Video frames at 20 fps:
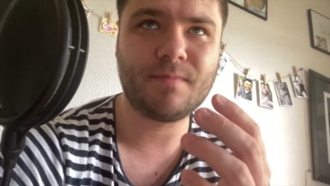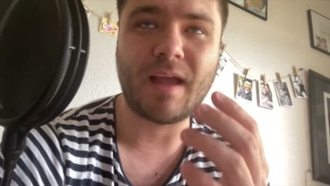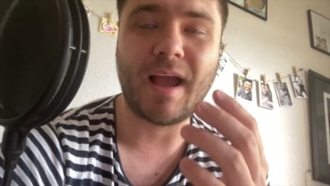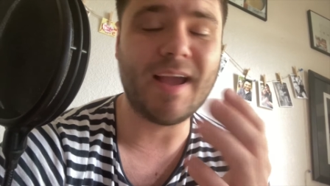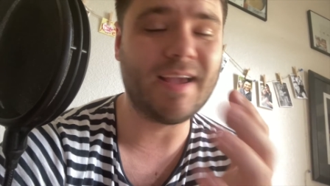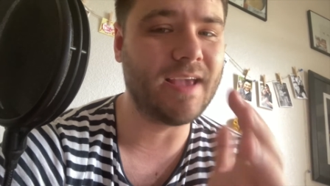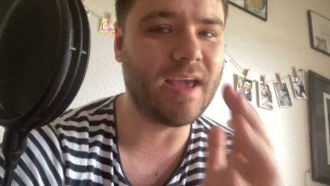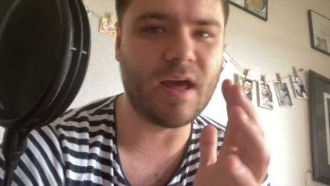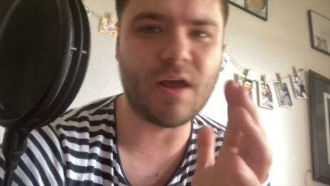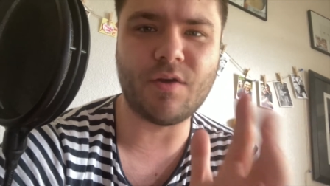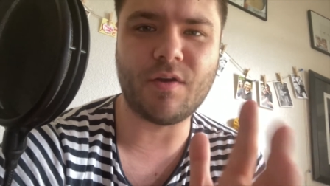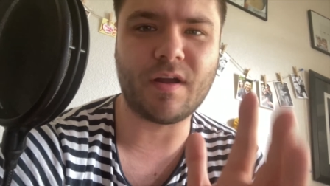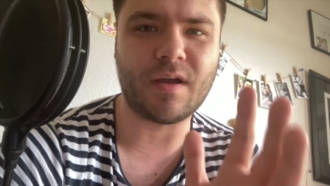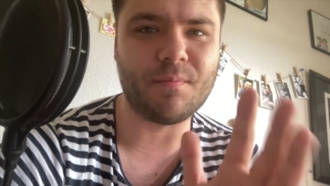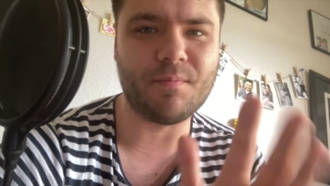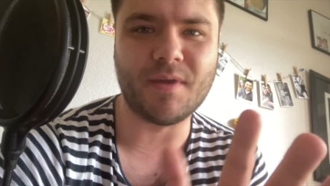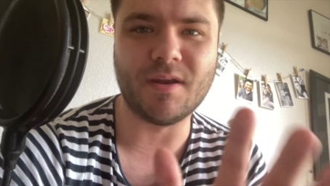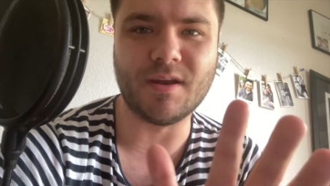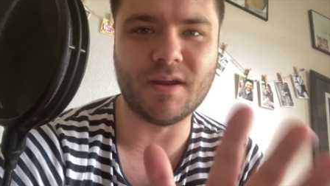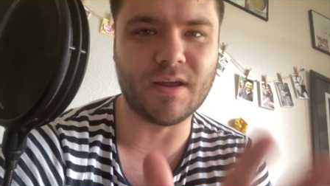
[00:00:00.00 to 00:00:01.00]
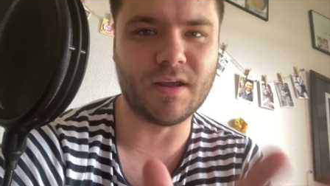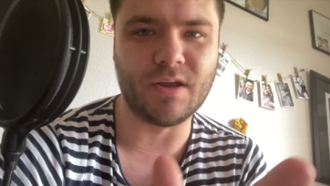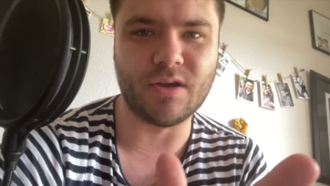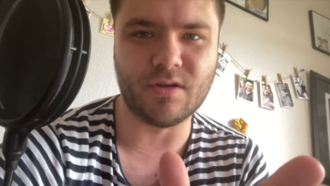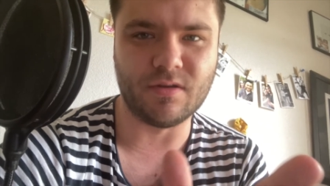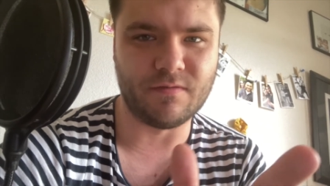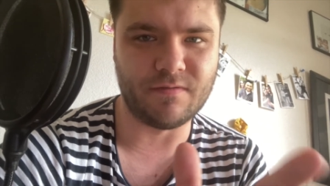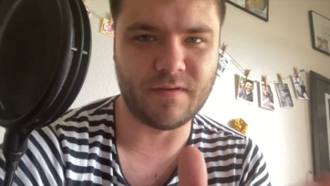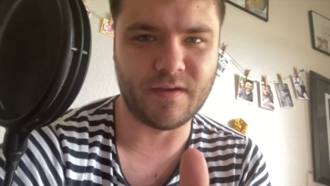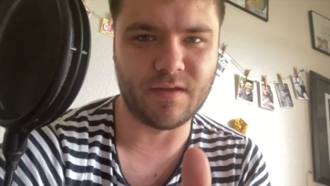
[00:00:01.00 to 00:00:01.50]
I can't recommend it in
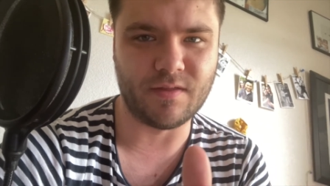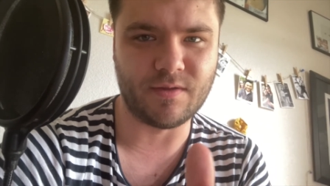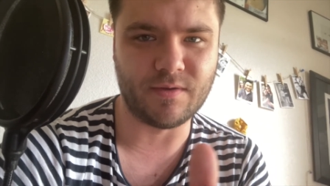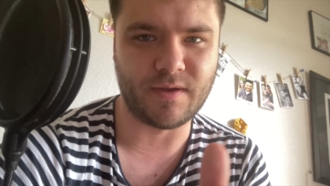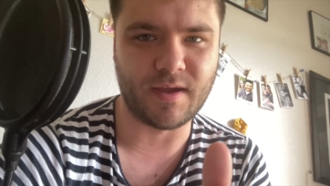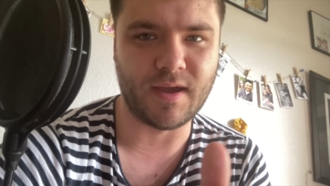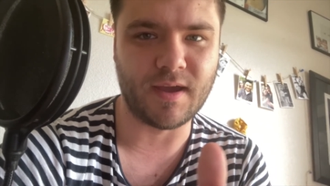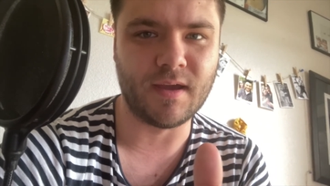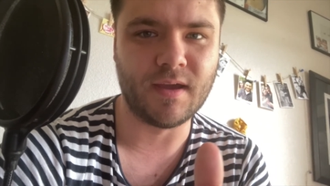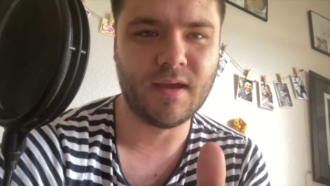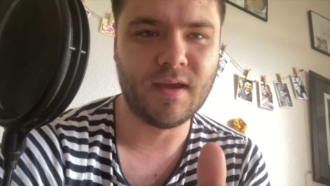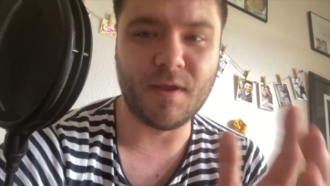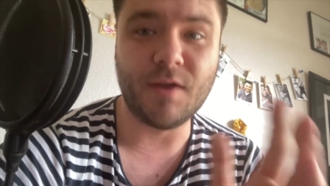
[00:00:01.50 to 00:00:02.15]
good faith, okay?